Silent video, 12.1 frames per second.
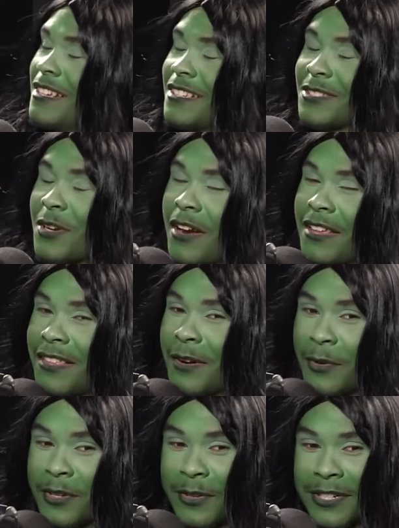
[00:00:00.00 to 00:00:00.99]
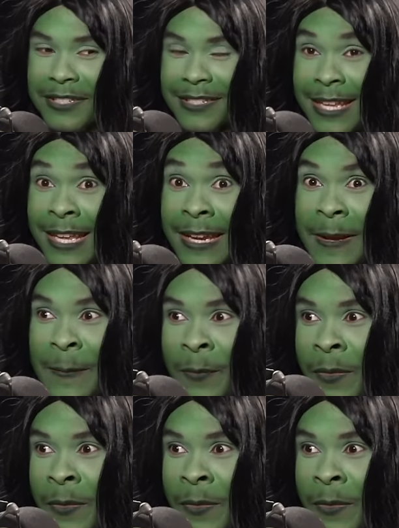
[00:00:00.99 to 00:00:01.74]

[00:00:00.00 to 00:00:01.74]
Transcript: Sorry, I thought we were doing a scene.